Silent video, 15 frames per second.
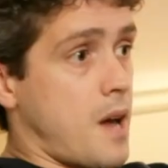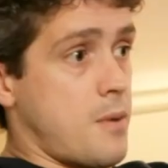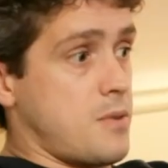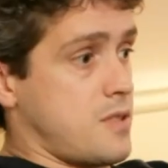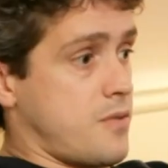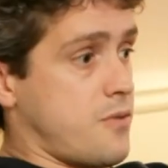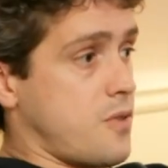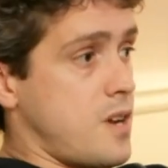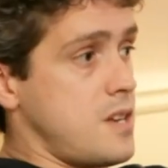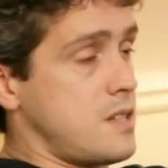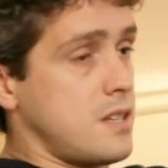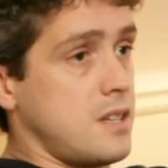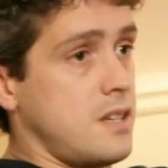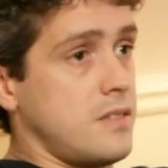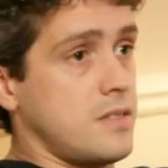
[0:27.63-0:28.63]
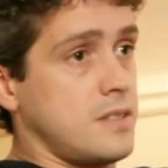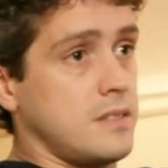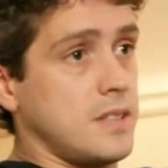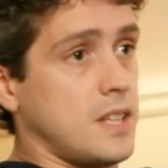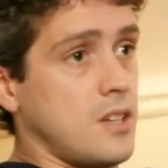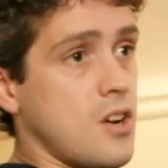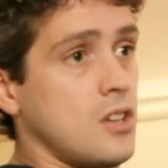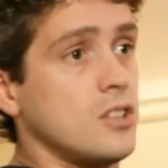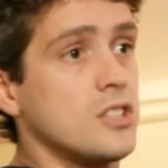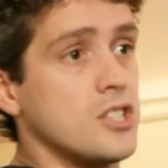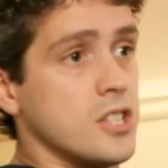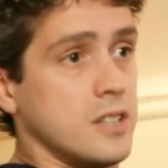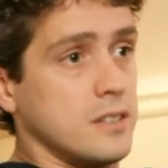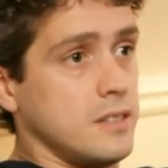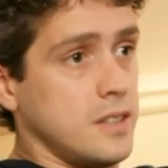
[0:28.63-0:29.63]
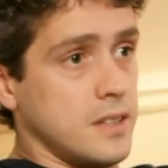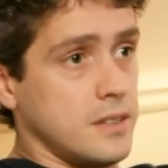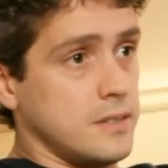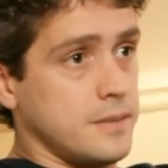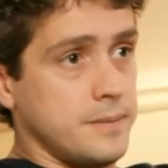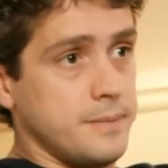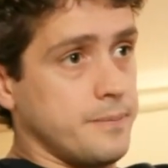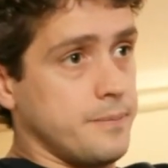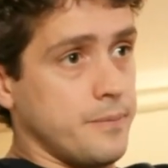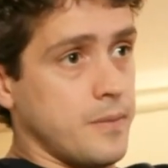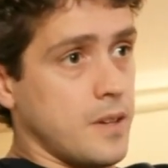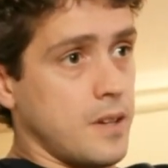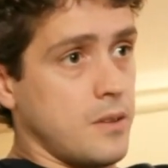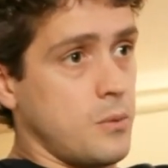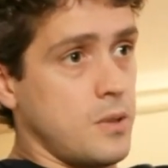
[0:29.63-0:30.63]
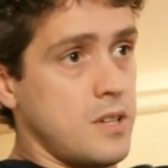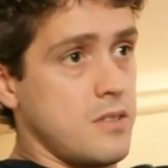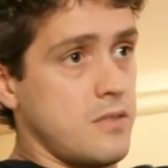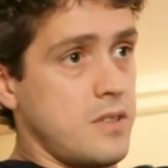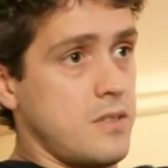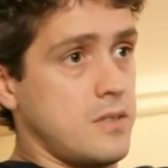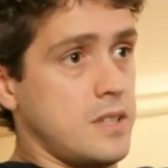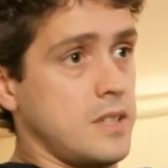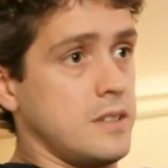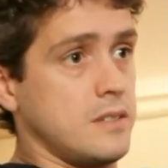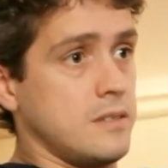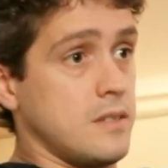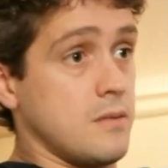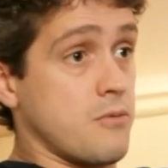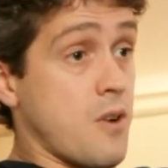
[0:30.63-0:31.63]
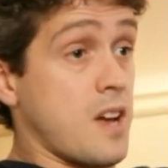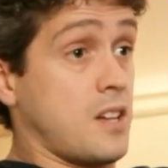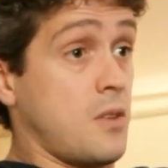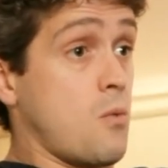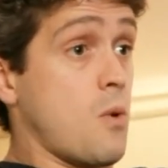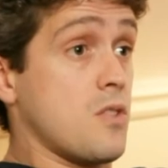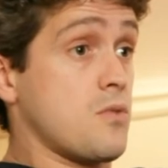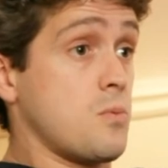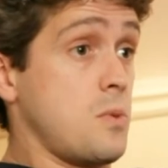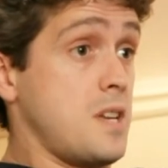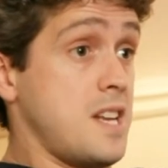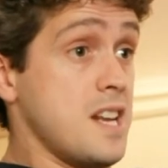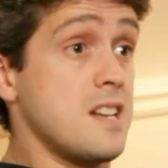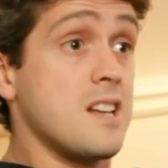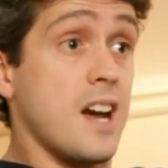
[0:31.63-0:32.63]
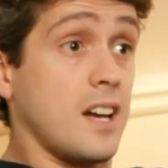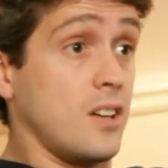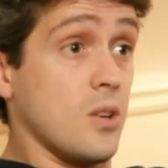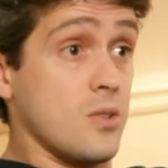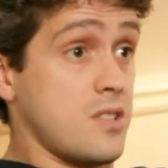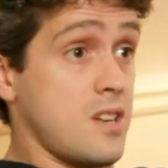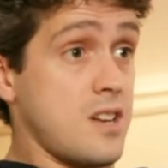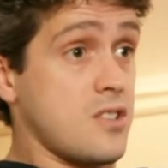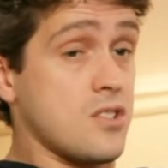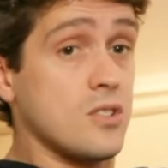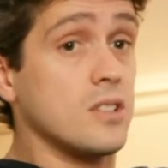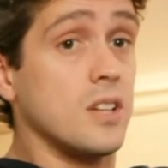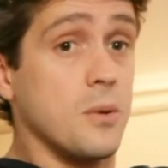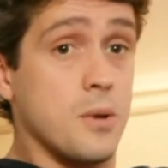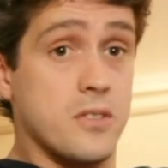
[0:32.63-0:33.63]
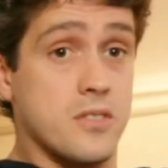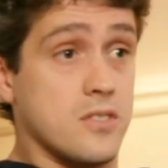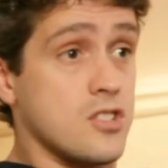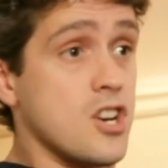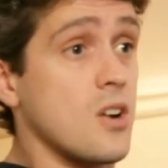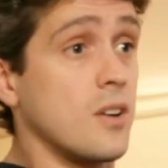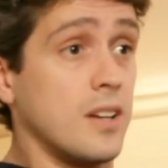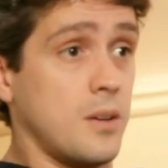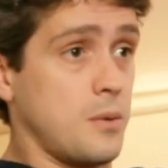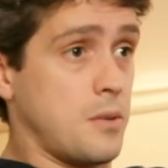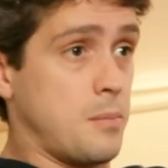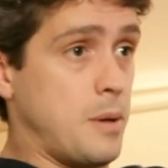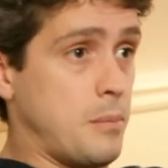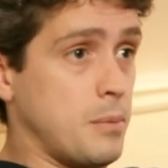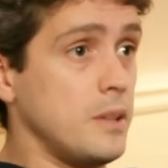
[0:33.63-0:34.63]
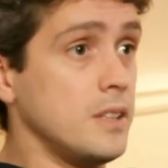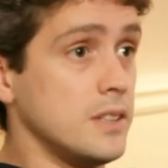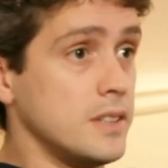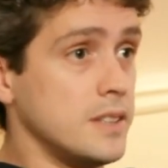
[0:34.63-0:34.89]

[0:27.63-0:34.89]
but I was afraid to even acknowledge it, you know. I wouldn't have even, frankly, once we did diagnose it, I certainly wasn't sharing it with people.